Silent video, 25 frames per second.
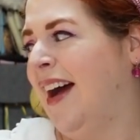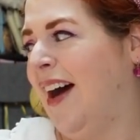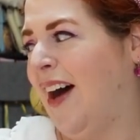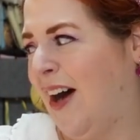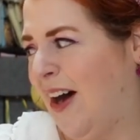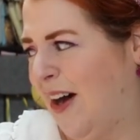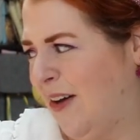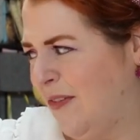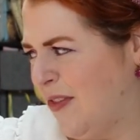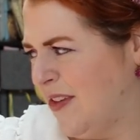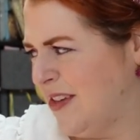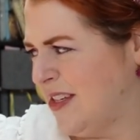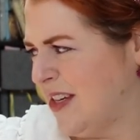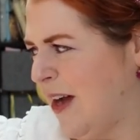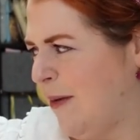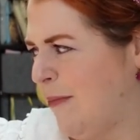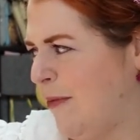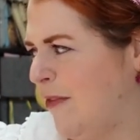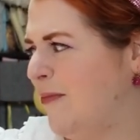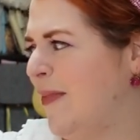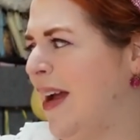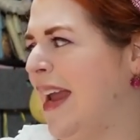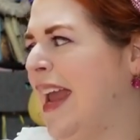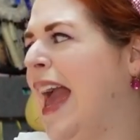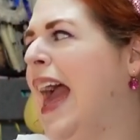off the top
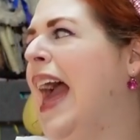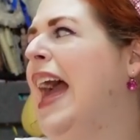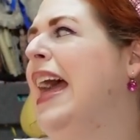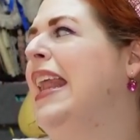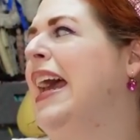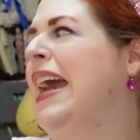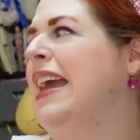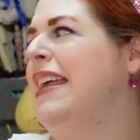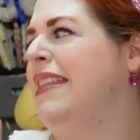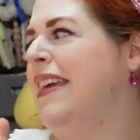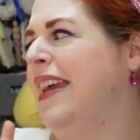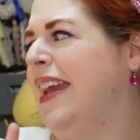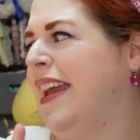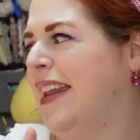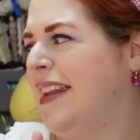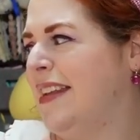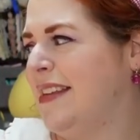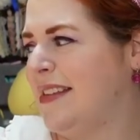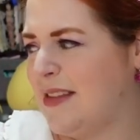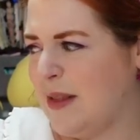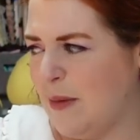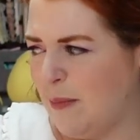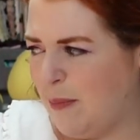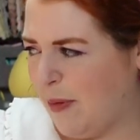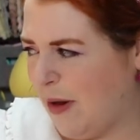of my head, I think it
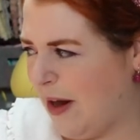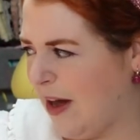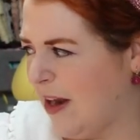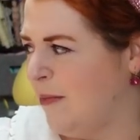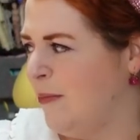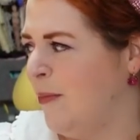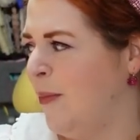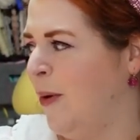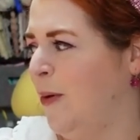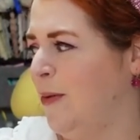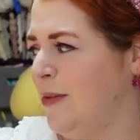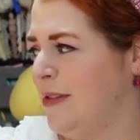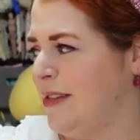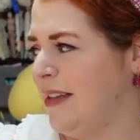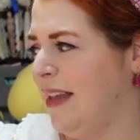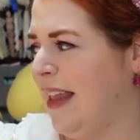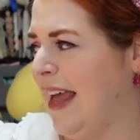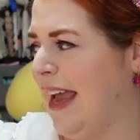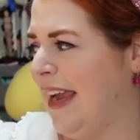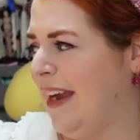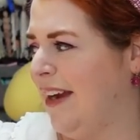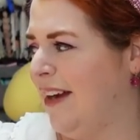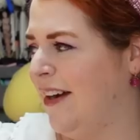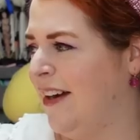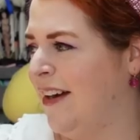is the bottommost
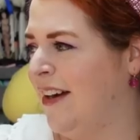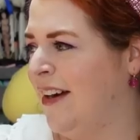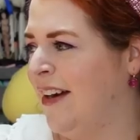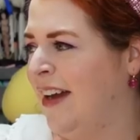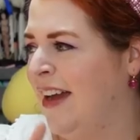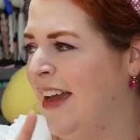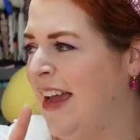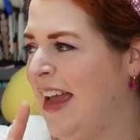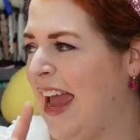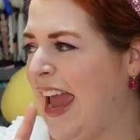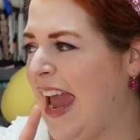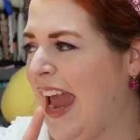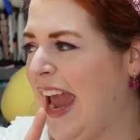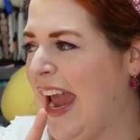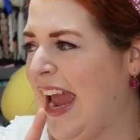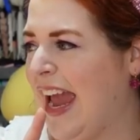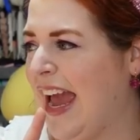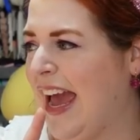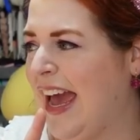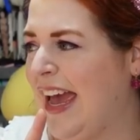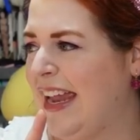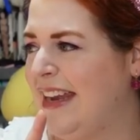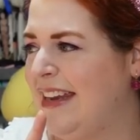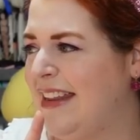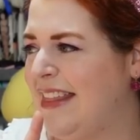layer
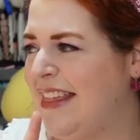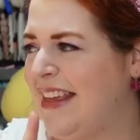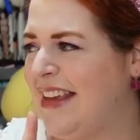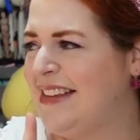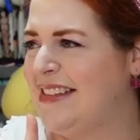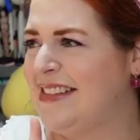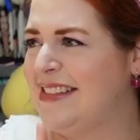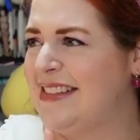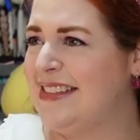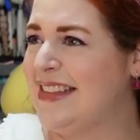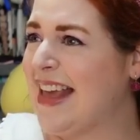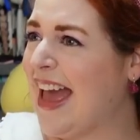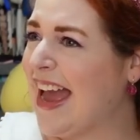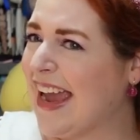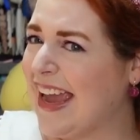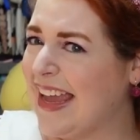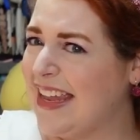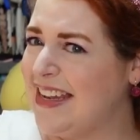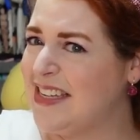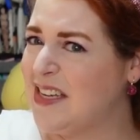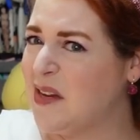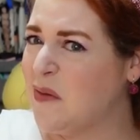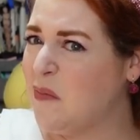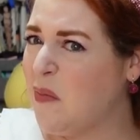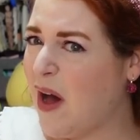and the
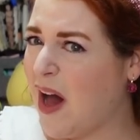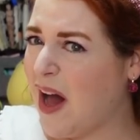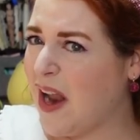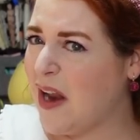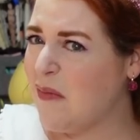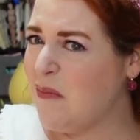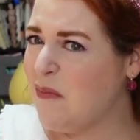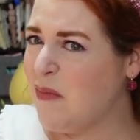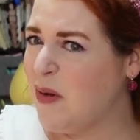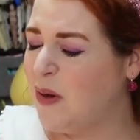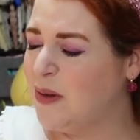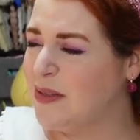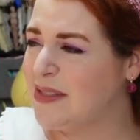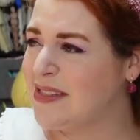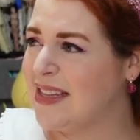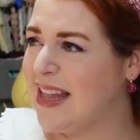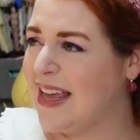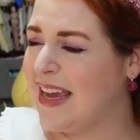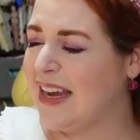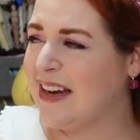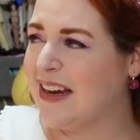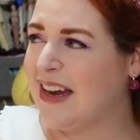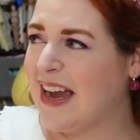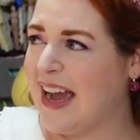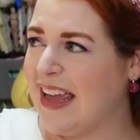second to bottommost
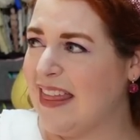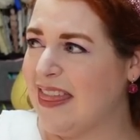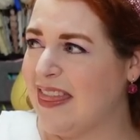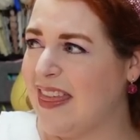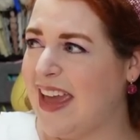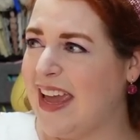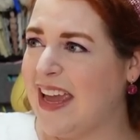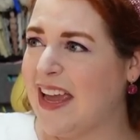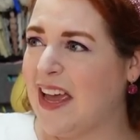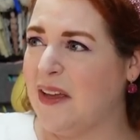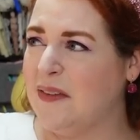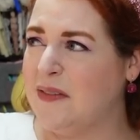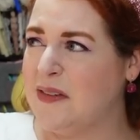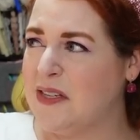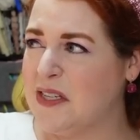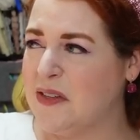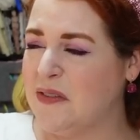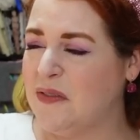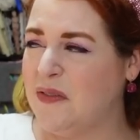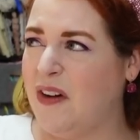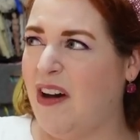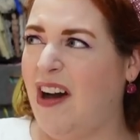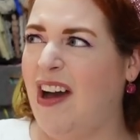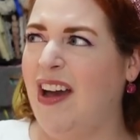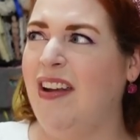layer, I think, of
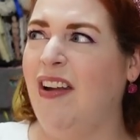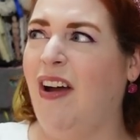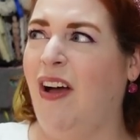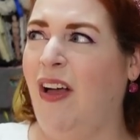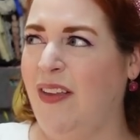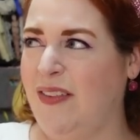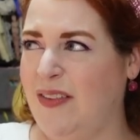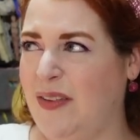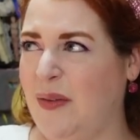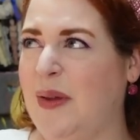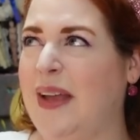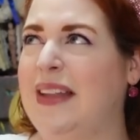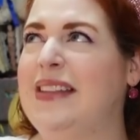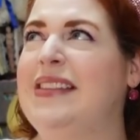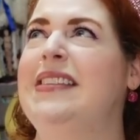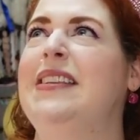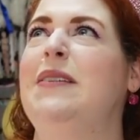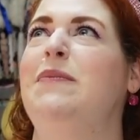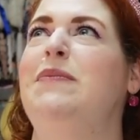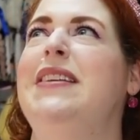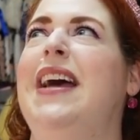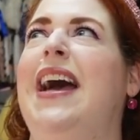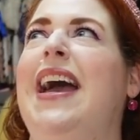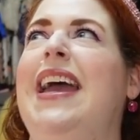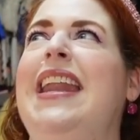chiffon also gets
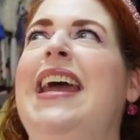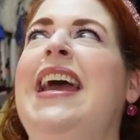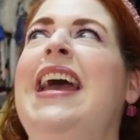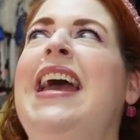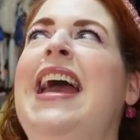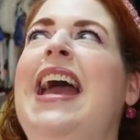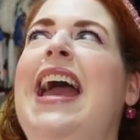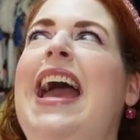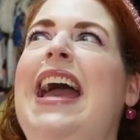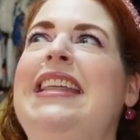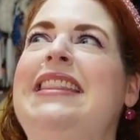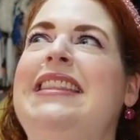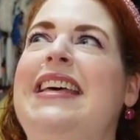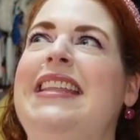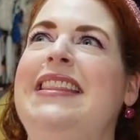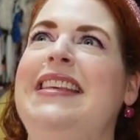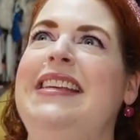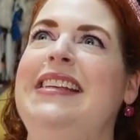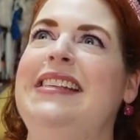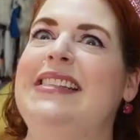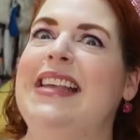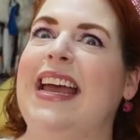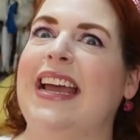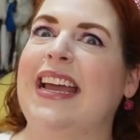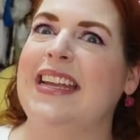dip dyed. And then
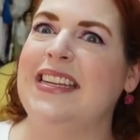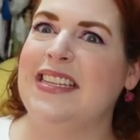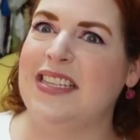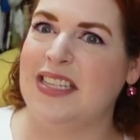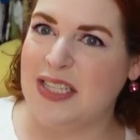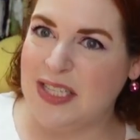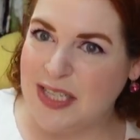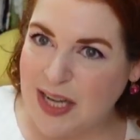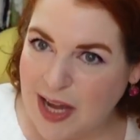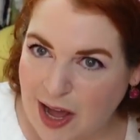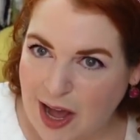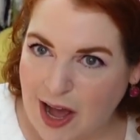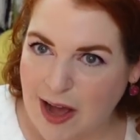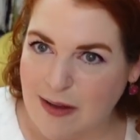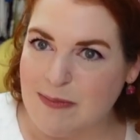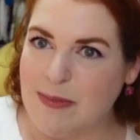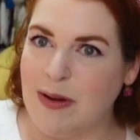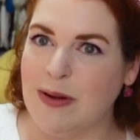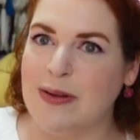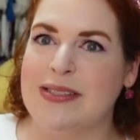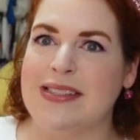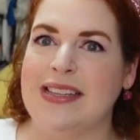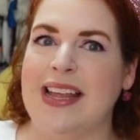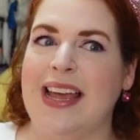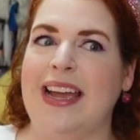the second to
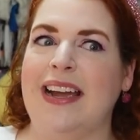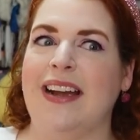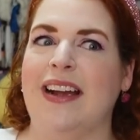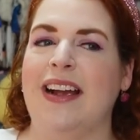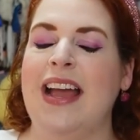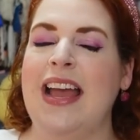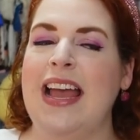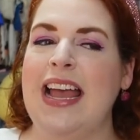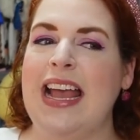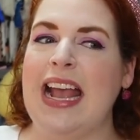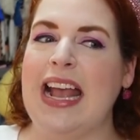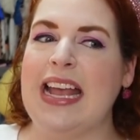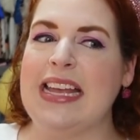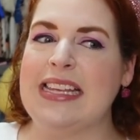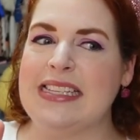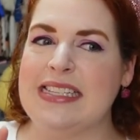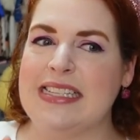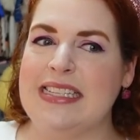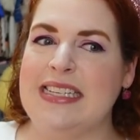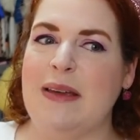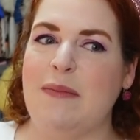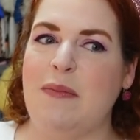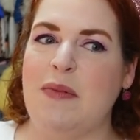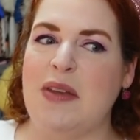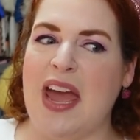topmost layer is
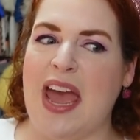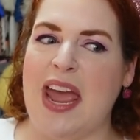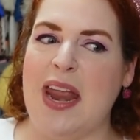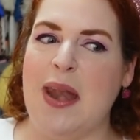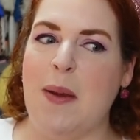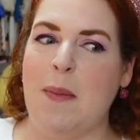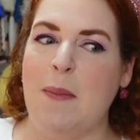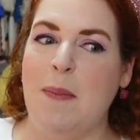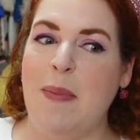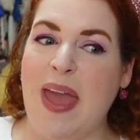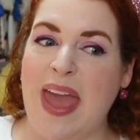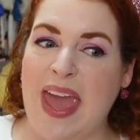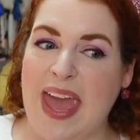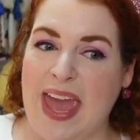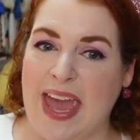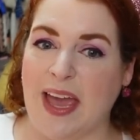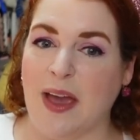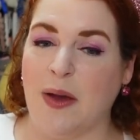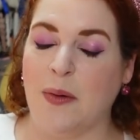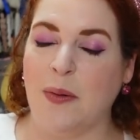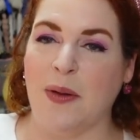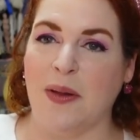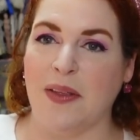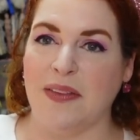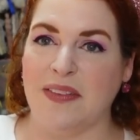dip dyed
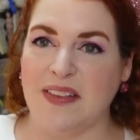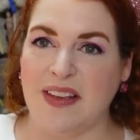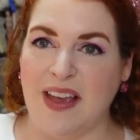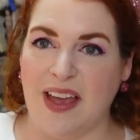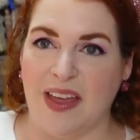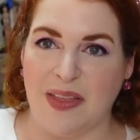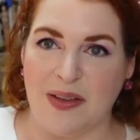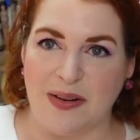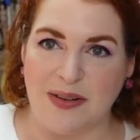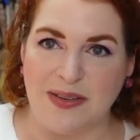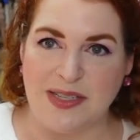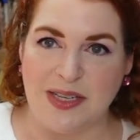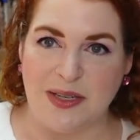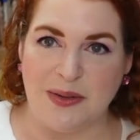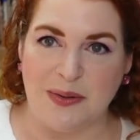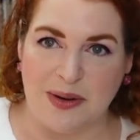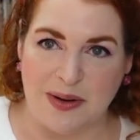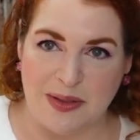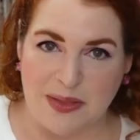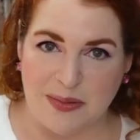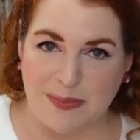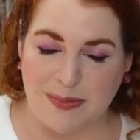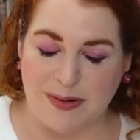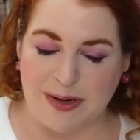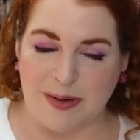pink, whereas the other two
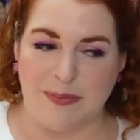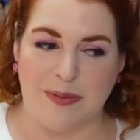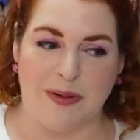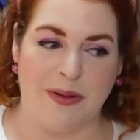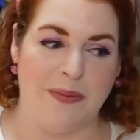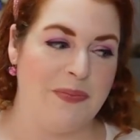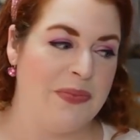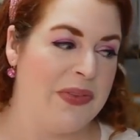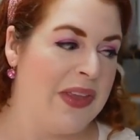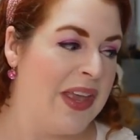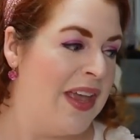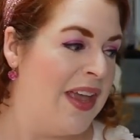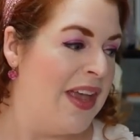are the purple.